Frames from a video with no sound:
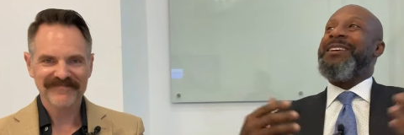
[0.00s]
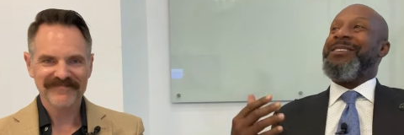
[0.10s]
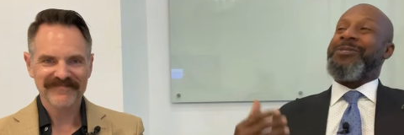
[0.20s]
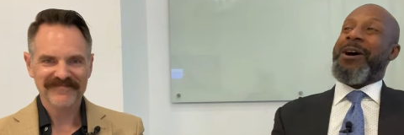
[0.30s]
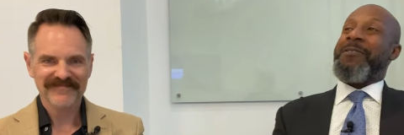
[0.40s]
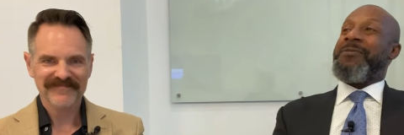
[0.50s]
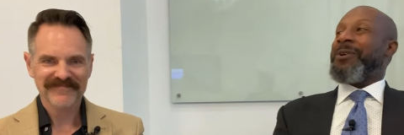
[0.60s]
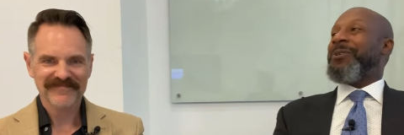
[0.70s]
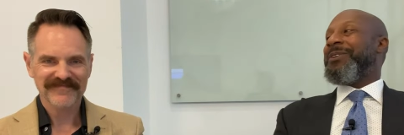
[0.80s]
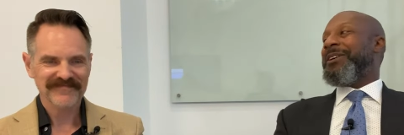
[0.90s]
Speaker 1: And so I
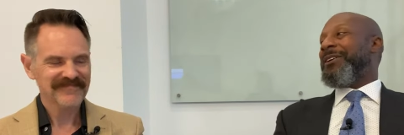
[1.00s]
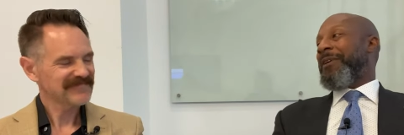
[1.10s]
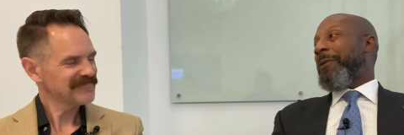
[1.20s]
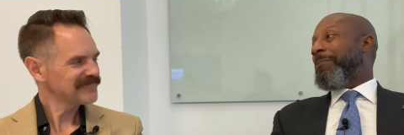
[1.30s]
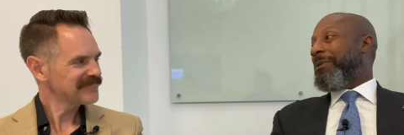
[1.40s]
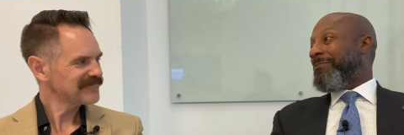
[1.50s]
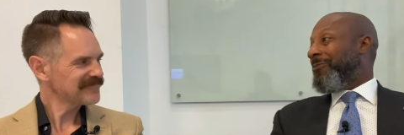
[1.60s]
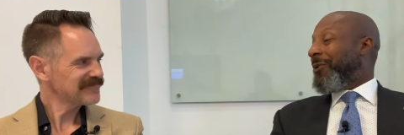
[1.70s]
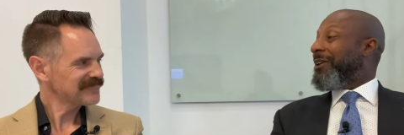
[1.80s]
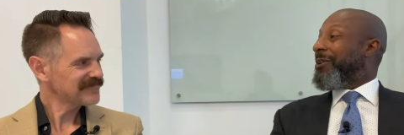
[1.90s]
figured if I'm
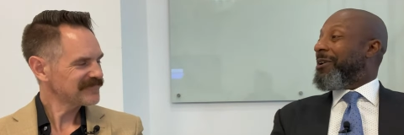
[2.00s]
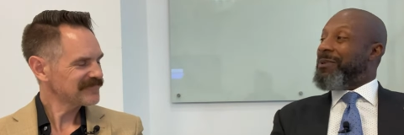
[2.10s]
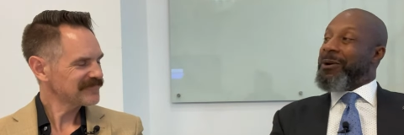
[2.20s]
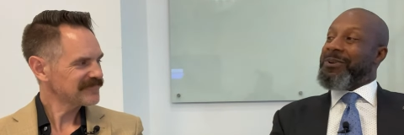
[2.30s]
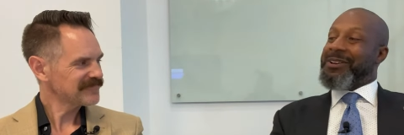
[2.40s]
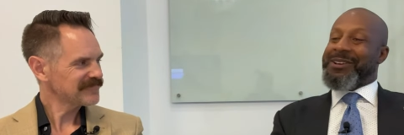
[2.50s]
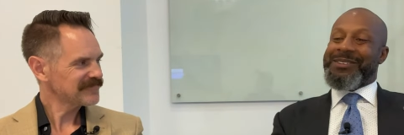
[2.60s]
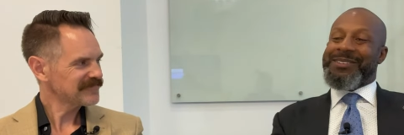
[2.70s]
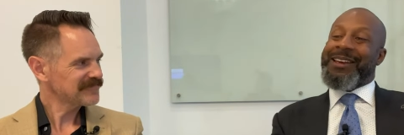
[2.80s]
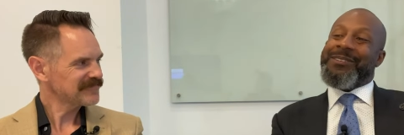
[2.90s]
really going to be able to
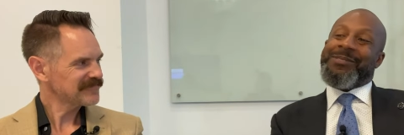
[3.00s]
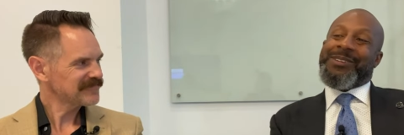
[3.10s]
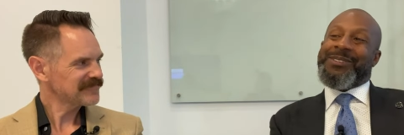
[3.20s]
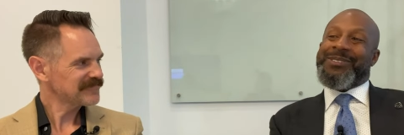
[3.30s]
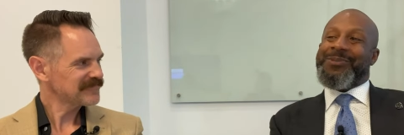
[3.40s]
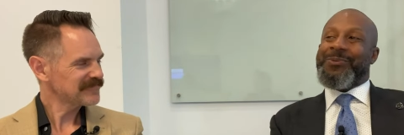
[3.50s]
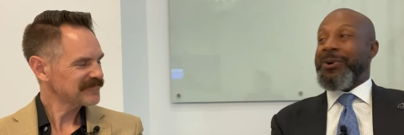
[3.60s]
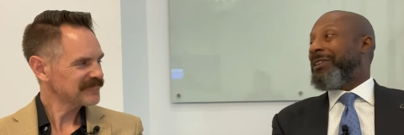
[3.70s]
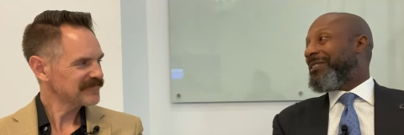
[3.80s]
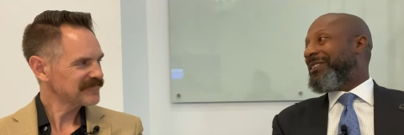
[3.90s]
take this
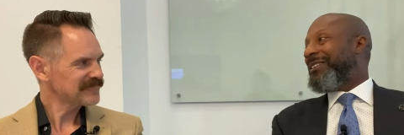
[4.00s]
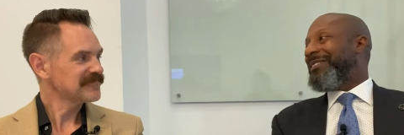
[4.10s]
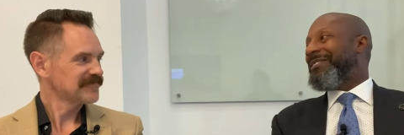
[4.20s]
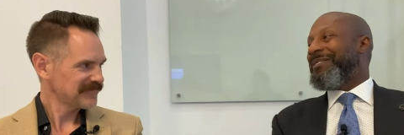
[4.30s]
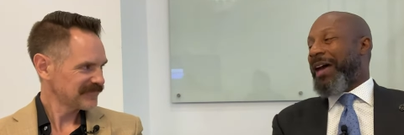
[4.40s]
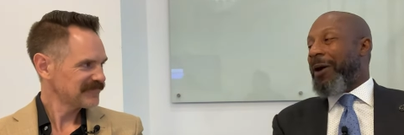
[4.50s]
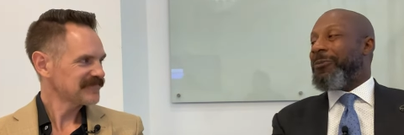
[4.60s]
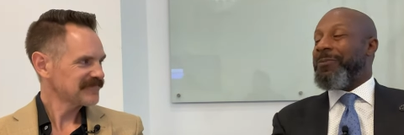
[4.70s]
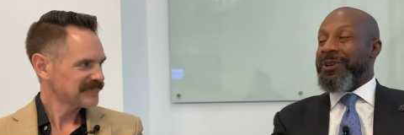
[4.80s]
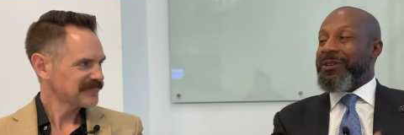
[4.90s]
risk, that
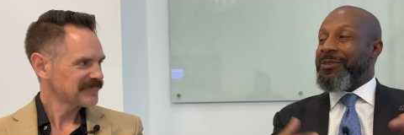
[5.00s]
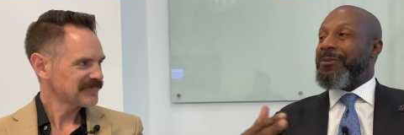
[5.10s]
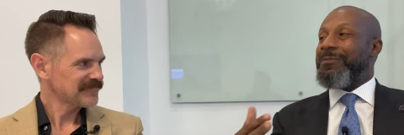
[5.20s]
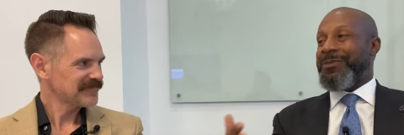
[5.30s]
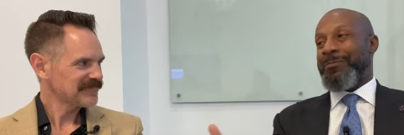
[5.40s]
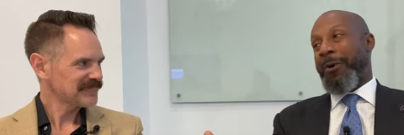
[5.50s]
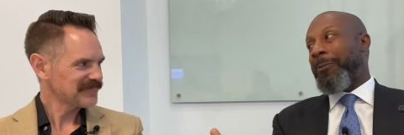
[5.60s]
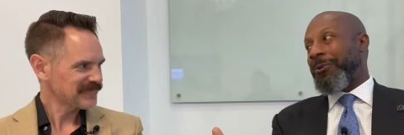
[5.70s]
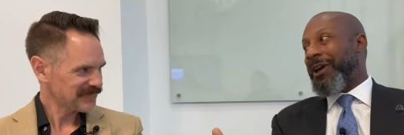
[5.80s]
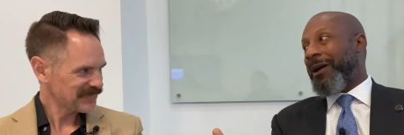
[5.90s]
would be the, the
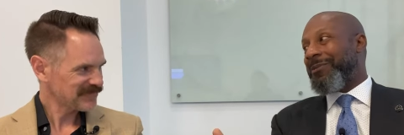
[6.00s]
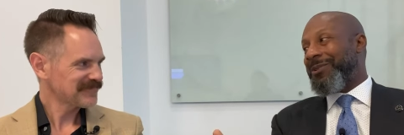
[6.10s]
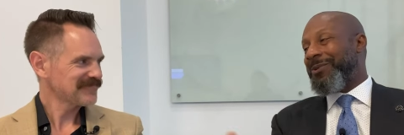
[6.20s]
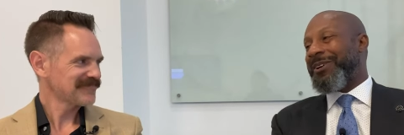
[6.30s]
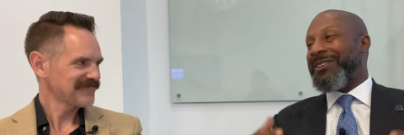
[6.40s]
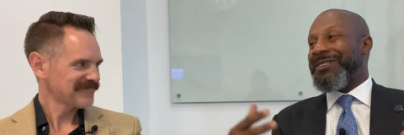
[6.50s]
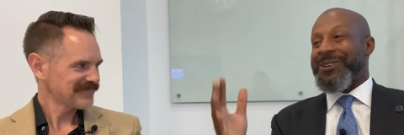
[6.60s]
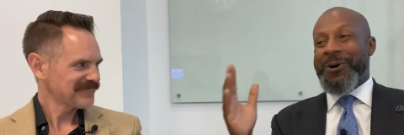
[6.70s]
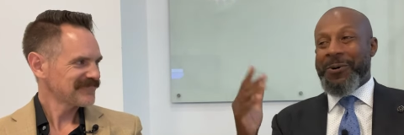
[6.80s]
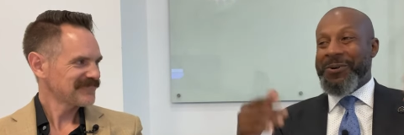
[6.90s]
proper time to do it. And
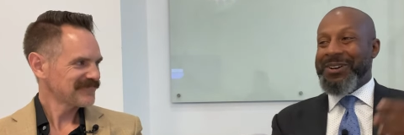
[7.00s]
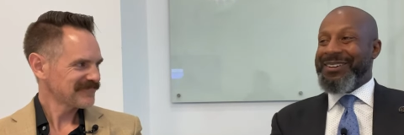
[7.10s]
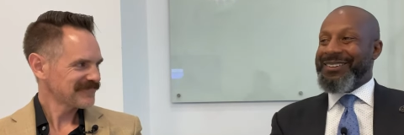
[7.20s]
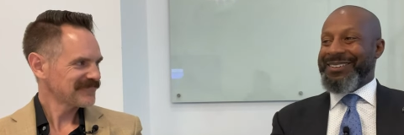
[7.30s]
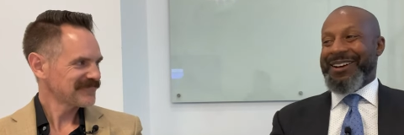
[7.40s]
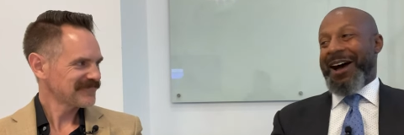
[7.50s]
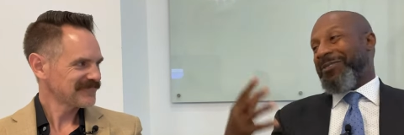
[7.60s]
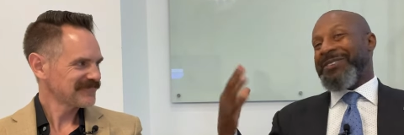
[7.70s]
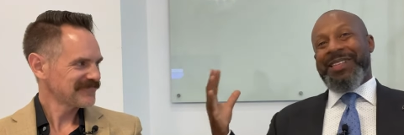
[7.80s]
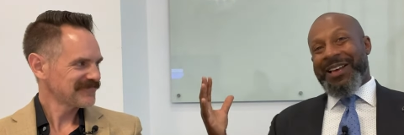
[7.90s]
so
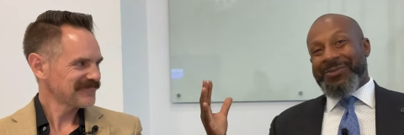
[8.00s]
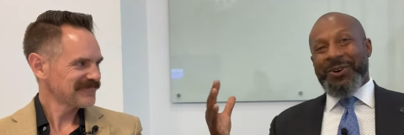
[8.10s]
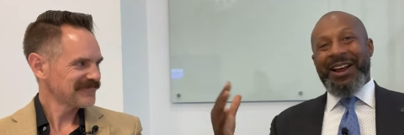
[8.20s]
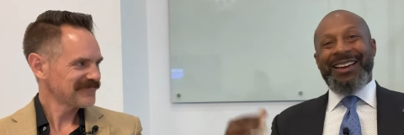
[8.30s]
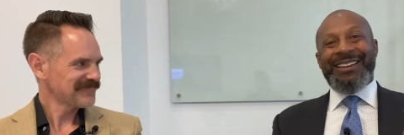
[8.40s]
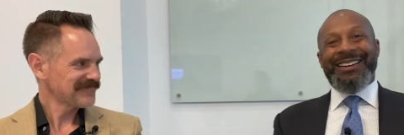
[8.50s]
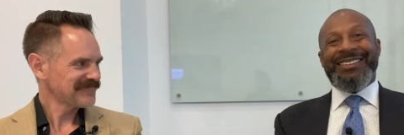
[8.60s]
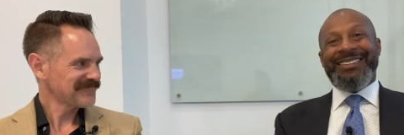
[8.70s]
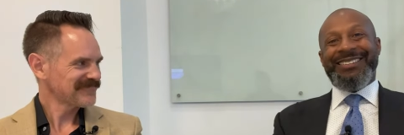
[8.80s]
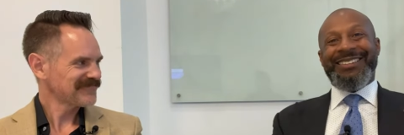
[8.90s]
obviously that's what I
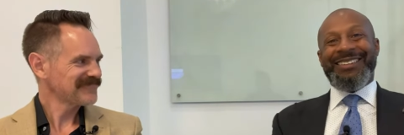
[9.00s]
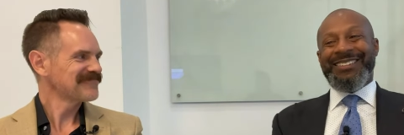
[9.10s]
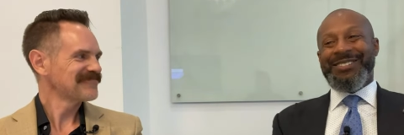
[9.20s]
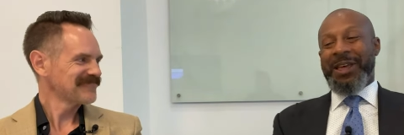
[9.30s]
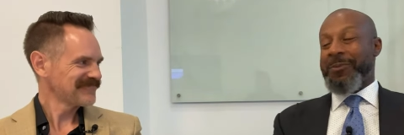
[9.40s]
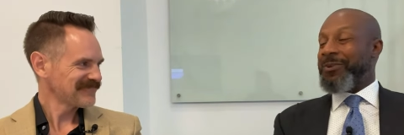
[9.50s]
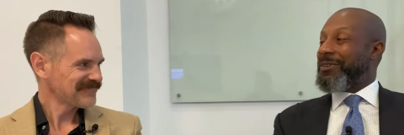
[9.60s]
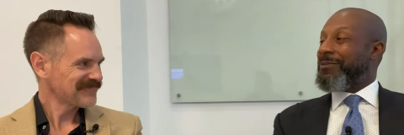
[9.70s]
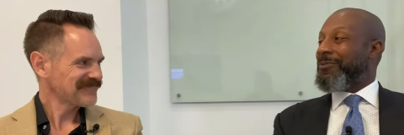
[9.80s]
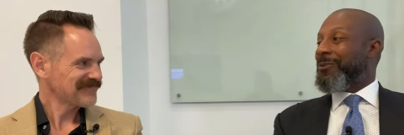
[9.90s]
elected and stayed with
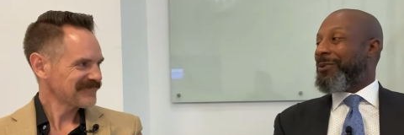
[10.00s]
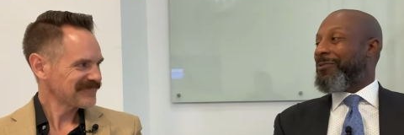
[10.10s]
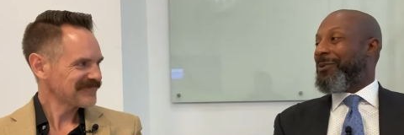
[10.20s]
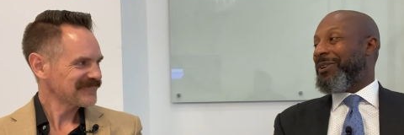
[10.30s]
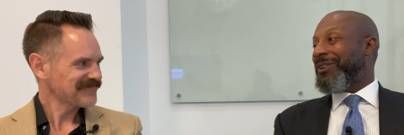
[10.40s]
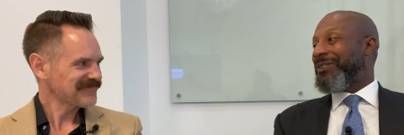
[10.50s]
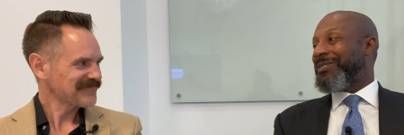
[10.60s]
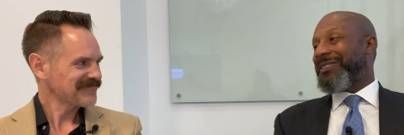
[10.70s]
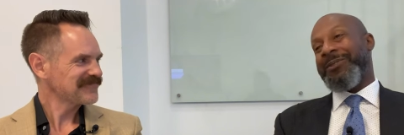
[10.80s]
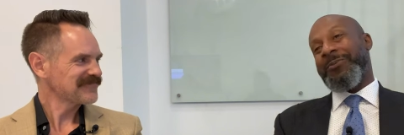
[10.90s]
them for a few years
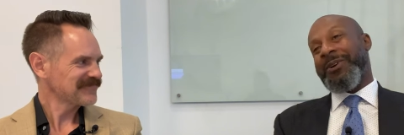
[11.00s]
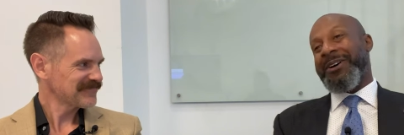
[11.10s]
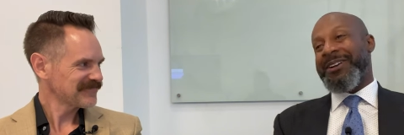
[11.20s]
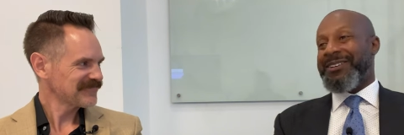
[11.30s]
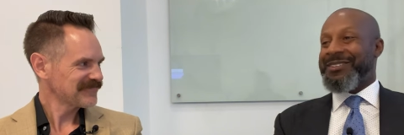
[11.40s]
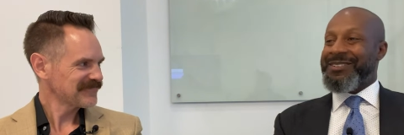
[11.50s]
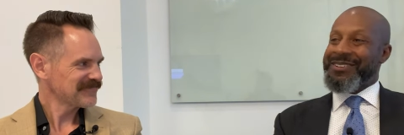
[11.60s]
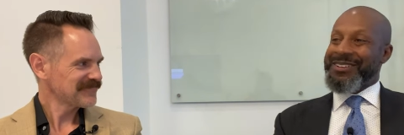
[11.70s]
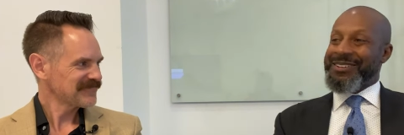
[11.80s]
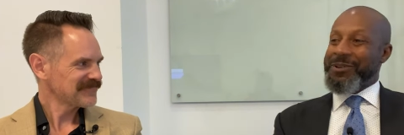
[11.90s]
and then went on and
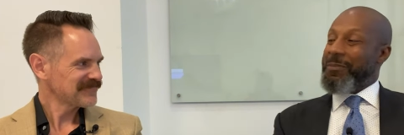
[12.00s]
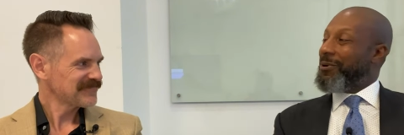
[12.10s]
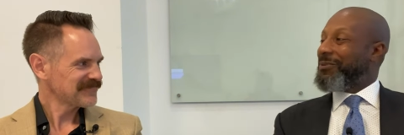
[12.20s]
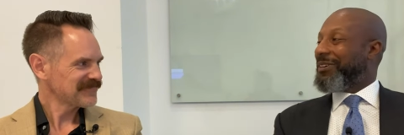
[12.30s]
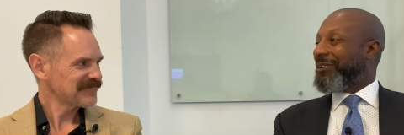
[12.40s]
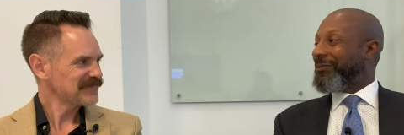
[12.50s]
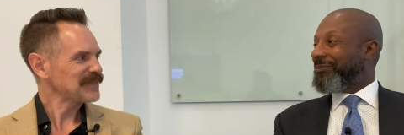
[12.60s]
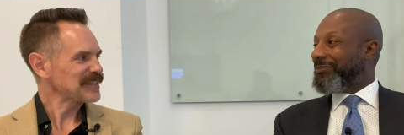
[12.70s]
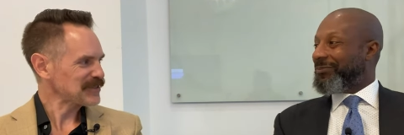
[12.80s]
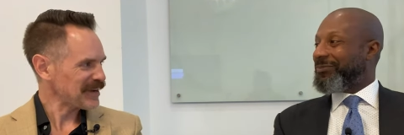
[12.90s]
remarkable.
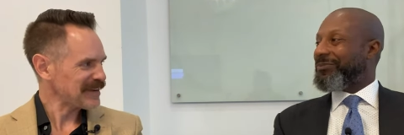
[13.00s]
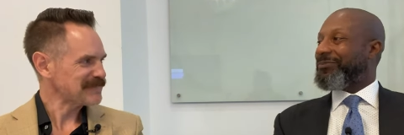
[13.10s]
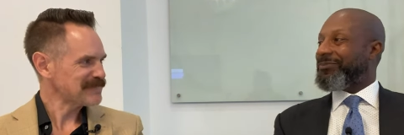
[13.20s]
Speaker 2: That's great.